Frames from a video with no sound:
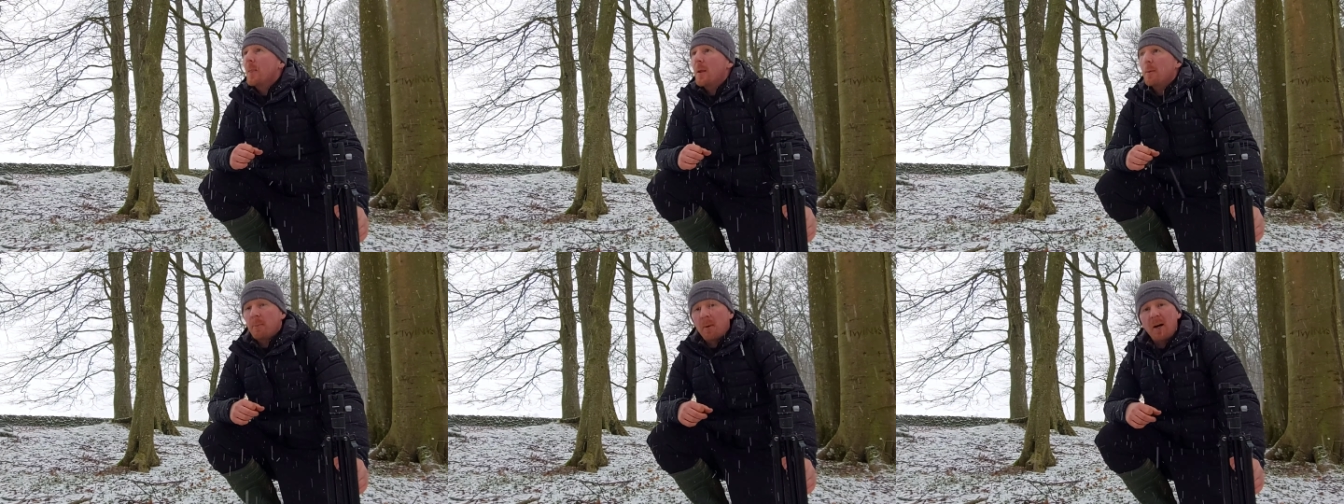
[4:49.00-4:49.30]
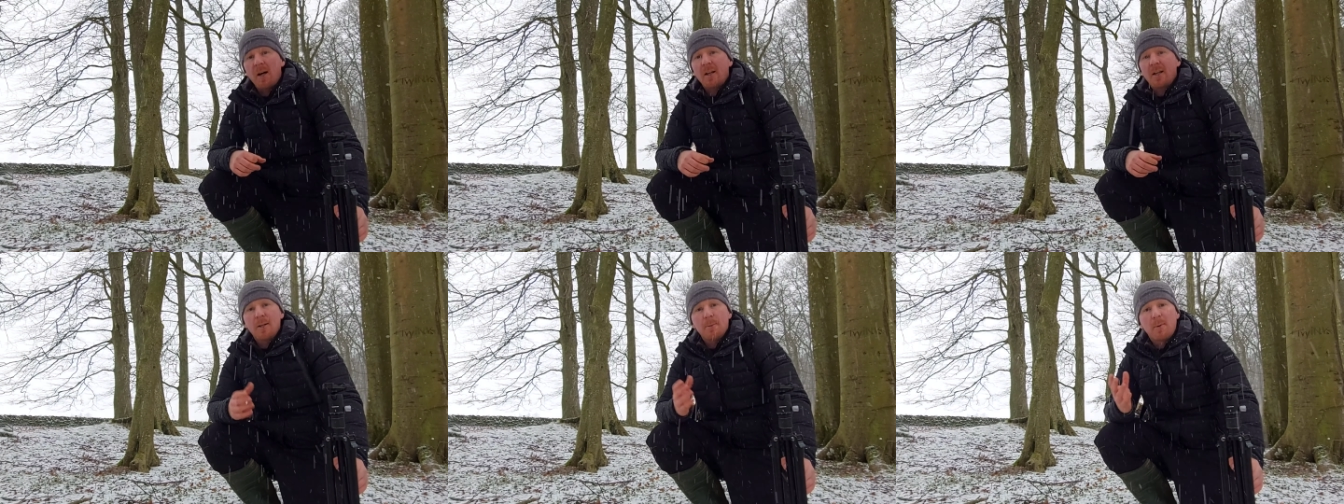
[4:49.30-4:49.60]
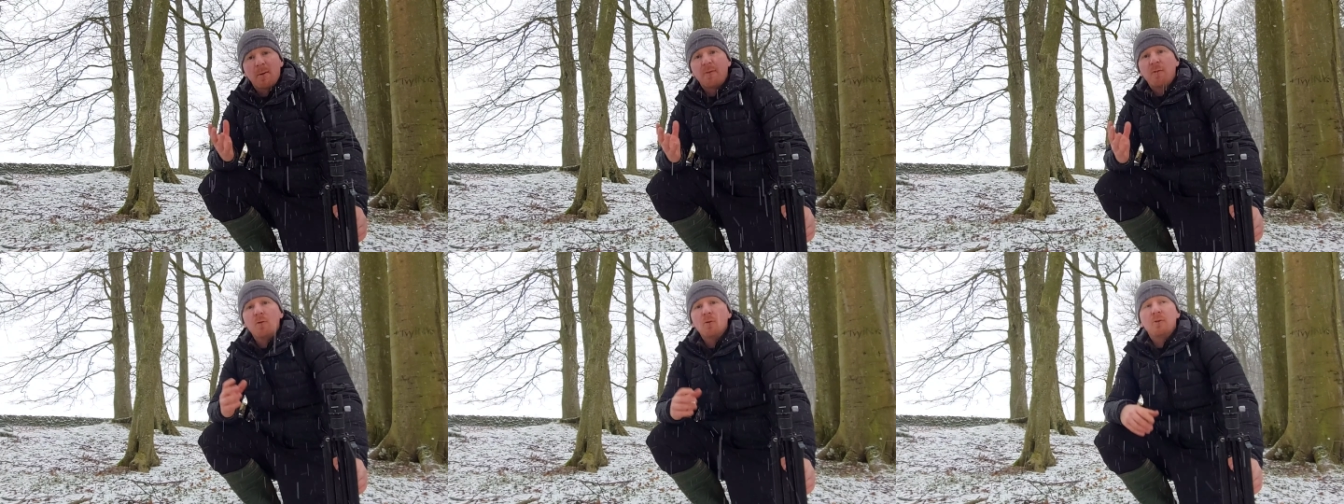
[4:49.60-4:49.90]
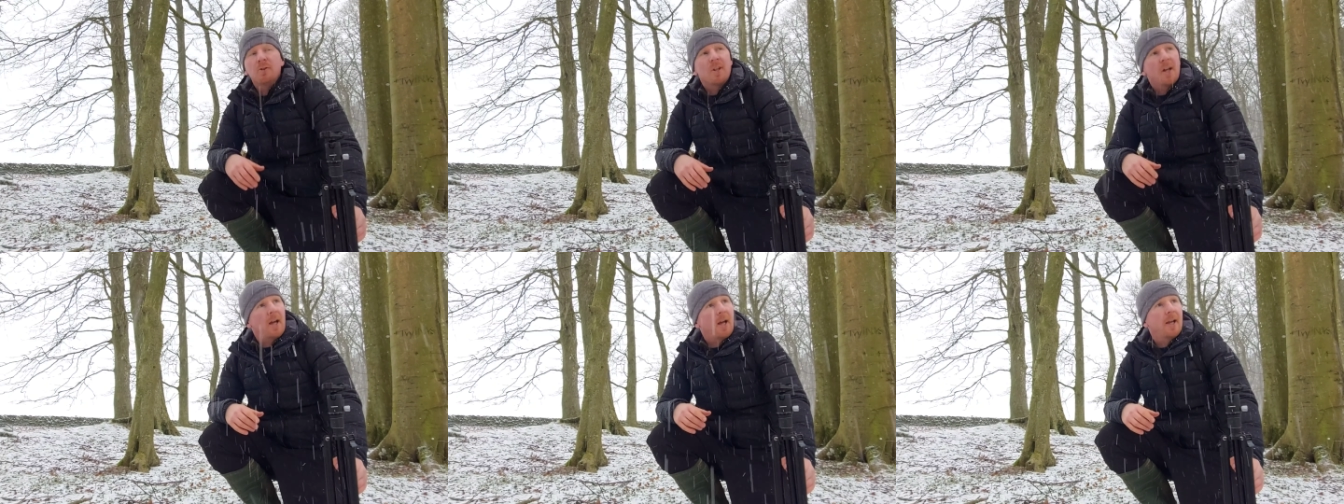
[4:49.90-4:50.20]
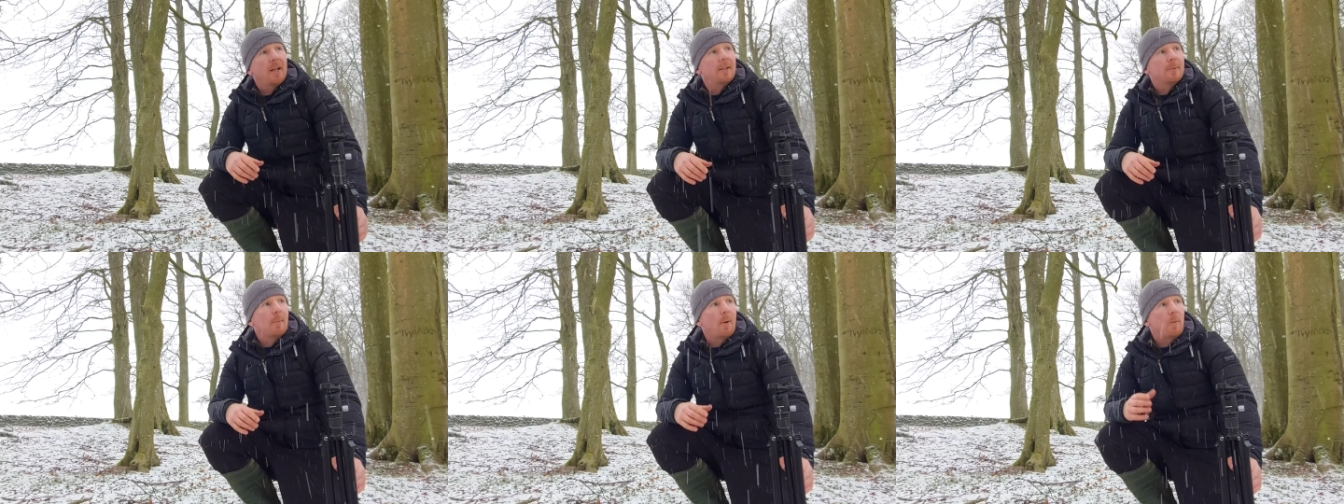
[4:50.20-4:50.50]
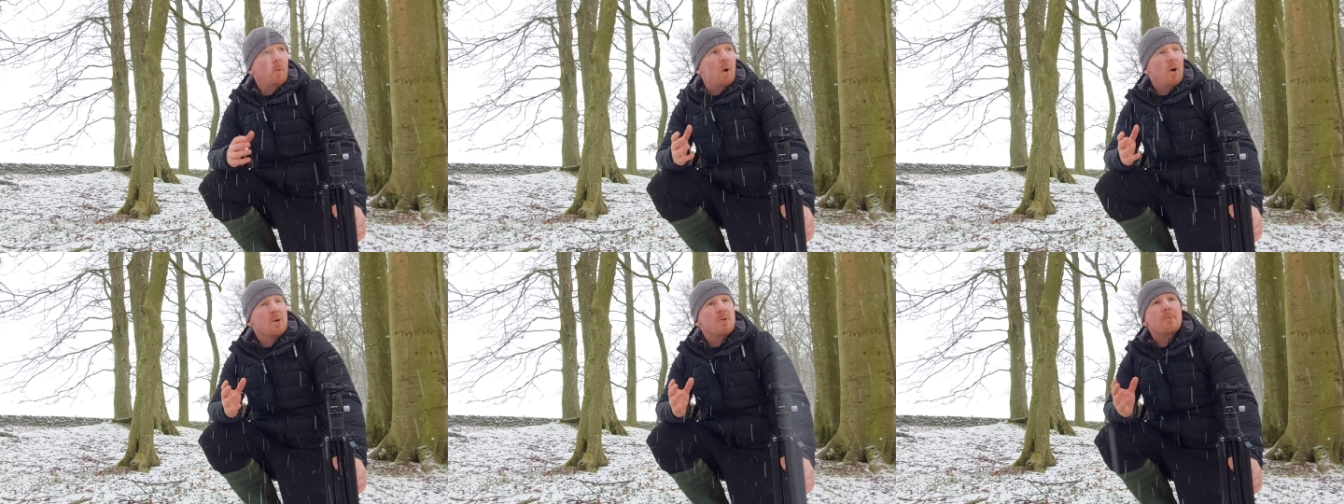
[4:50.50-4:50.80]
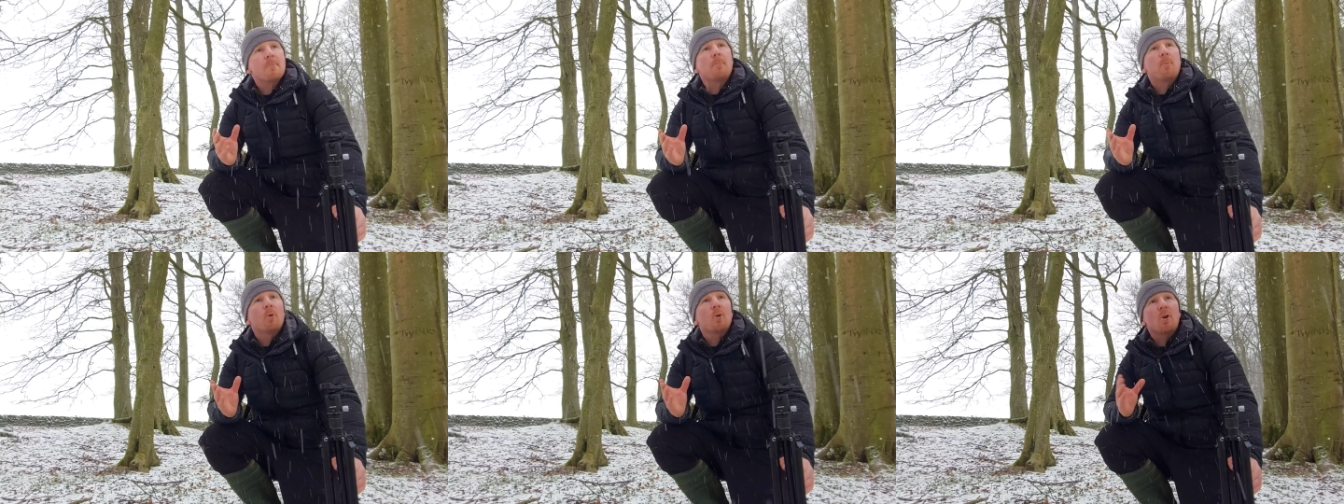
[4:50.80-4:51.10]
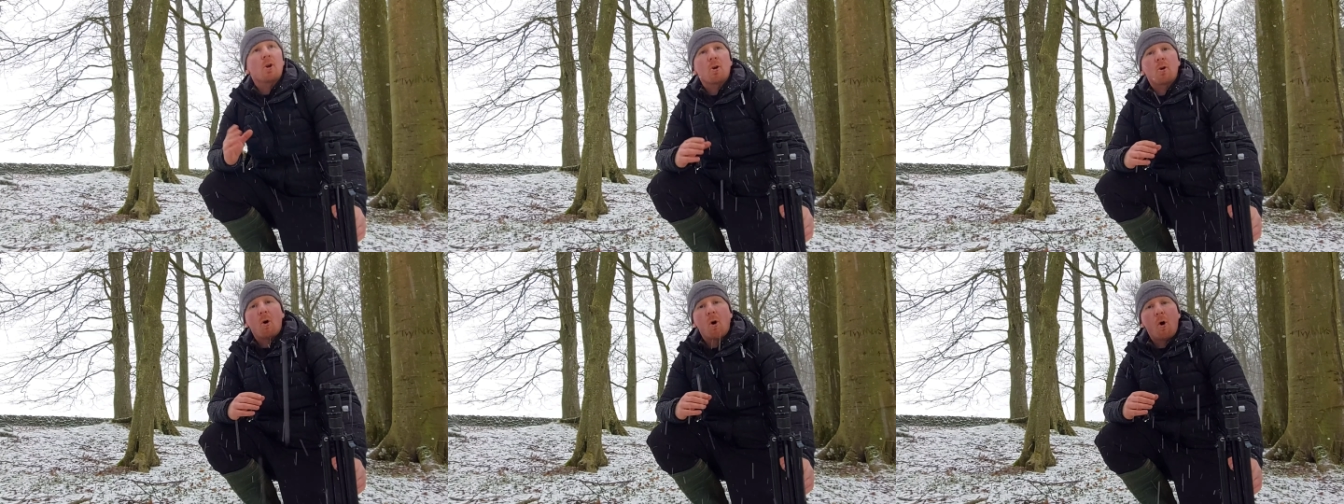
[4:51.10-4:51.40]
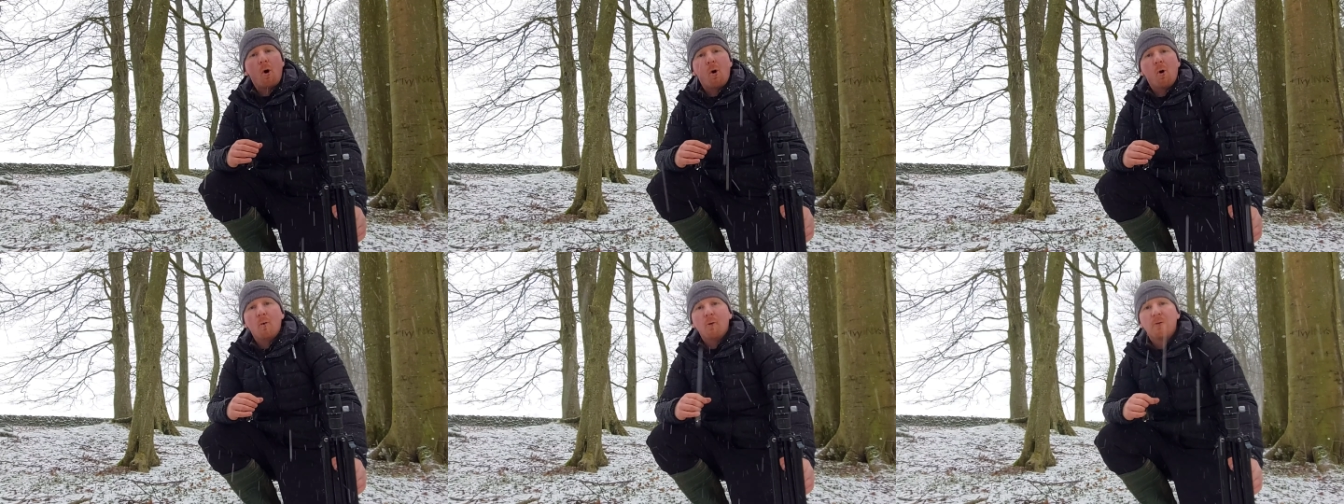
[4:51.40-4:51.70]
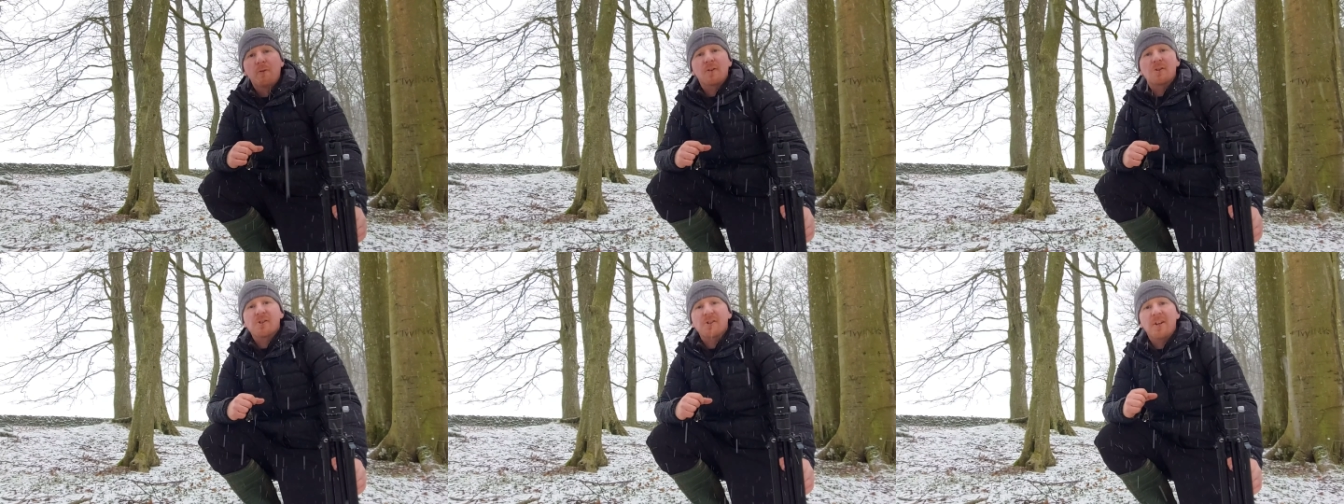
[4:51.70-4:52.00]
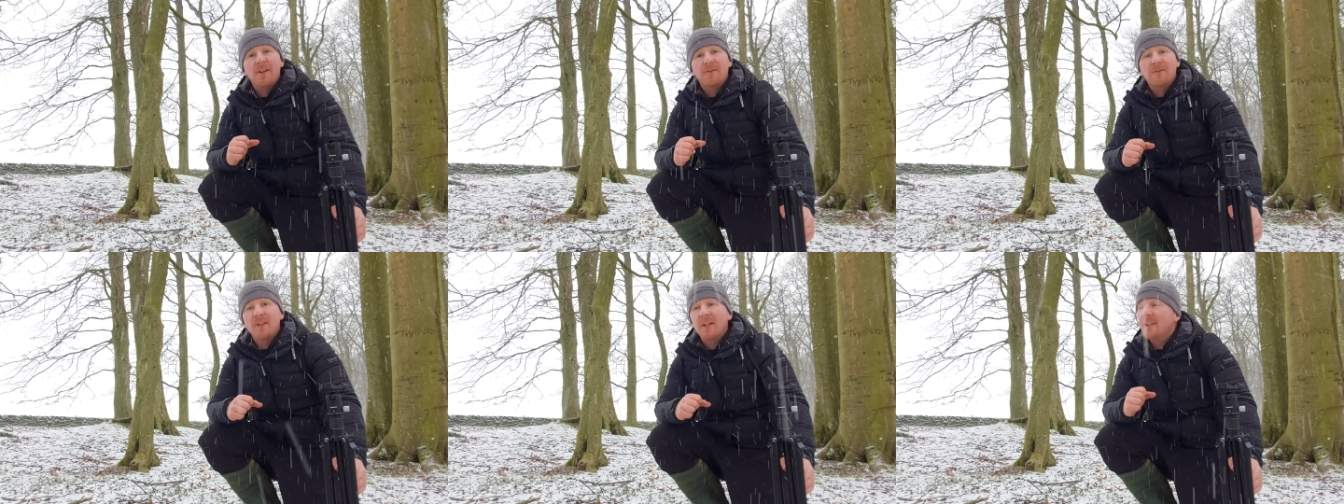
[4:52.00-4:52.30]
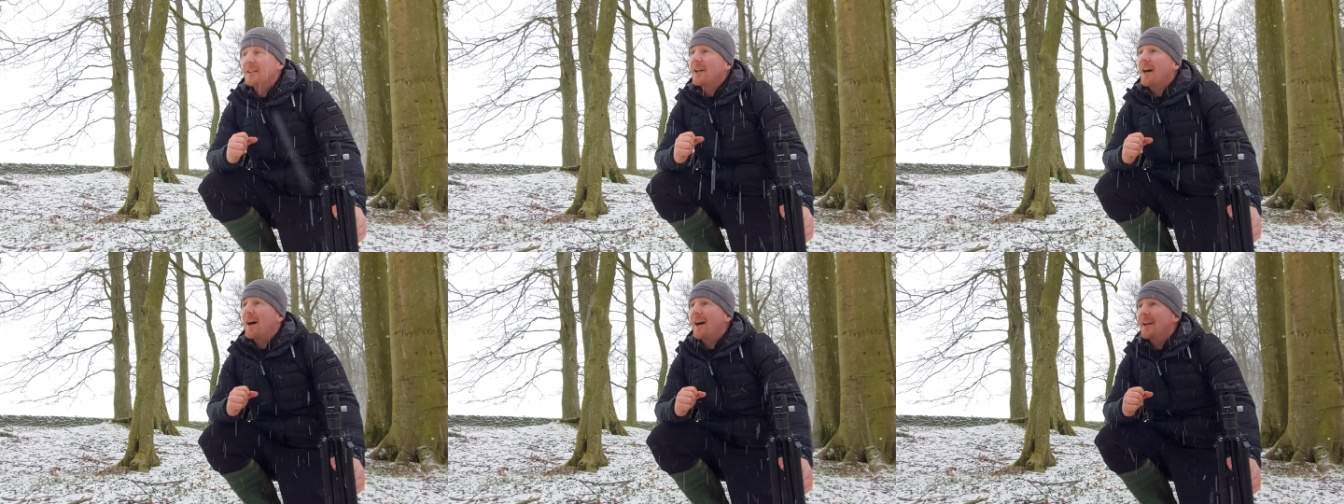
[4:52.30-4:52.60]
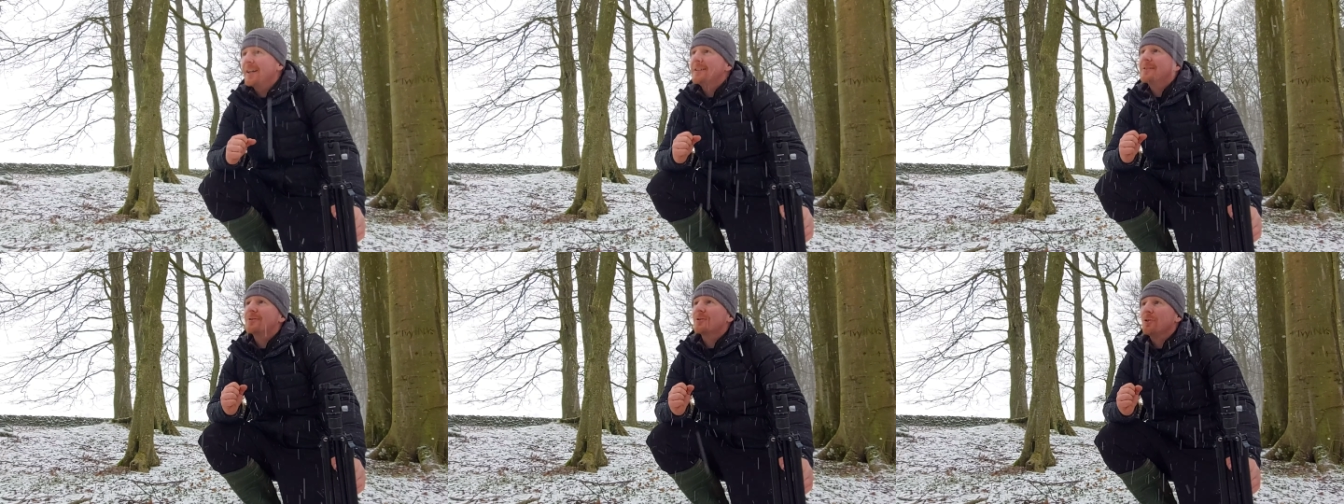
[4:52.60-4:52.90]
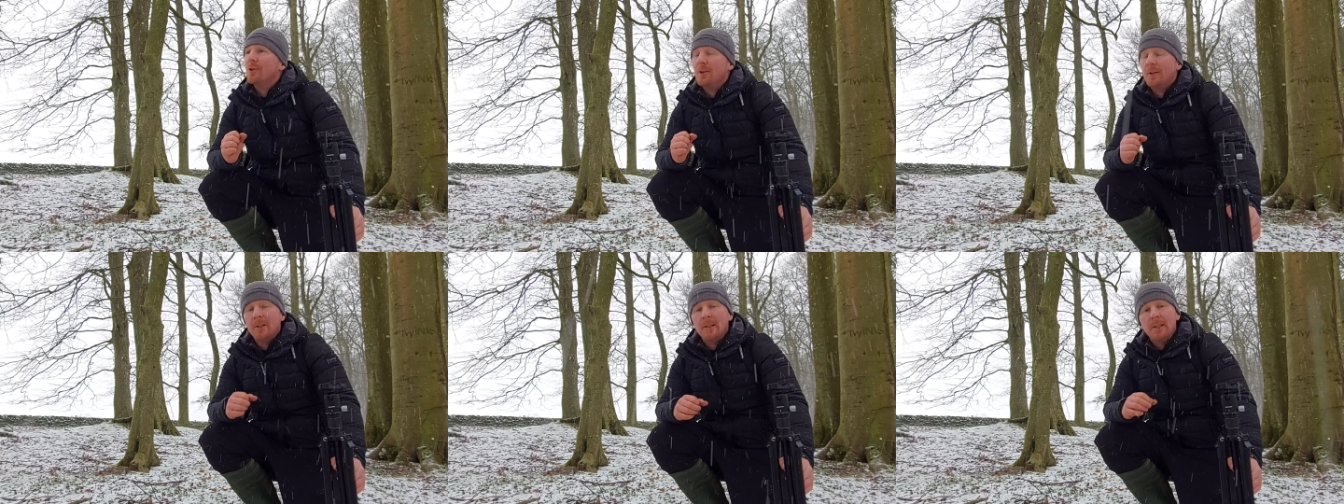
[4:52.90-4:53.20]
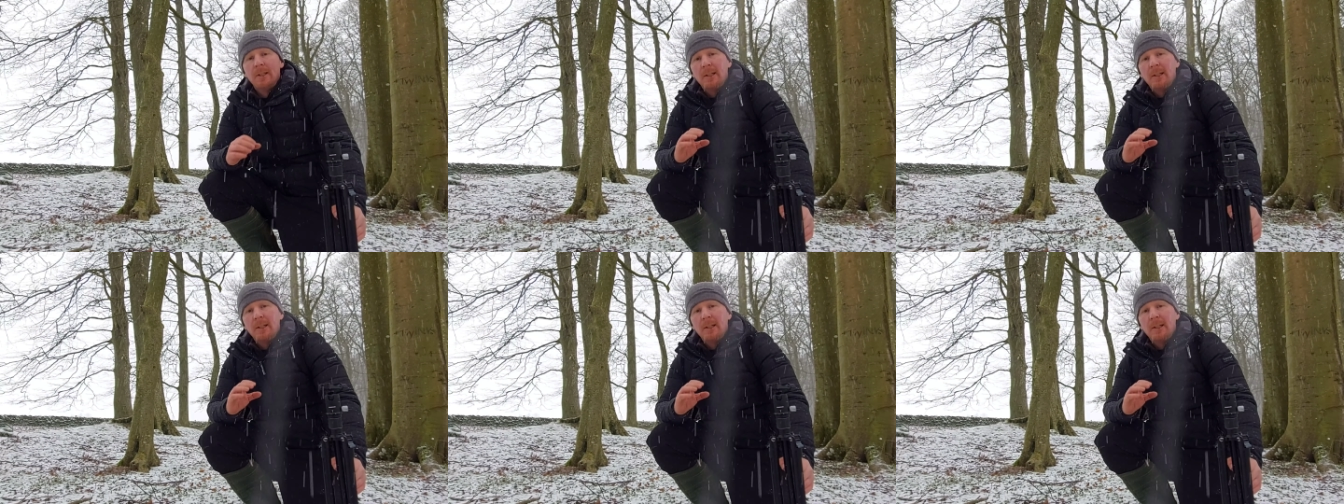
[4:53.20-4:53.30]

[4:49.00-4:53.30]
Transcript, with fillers: the battery on my phone died, my one call for safety died so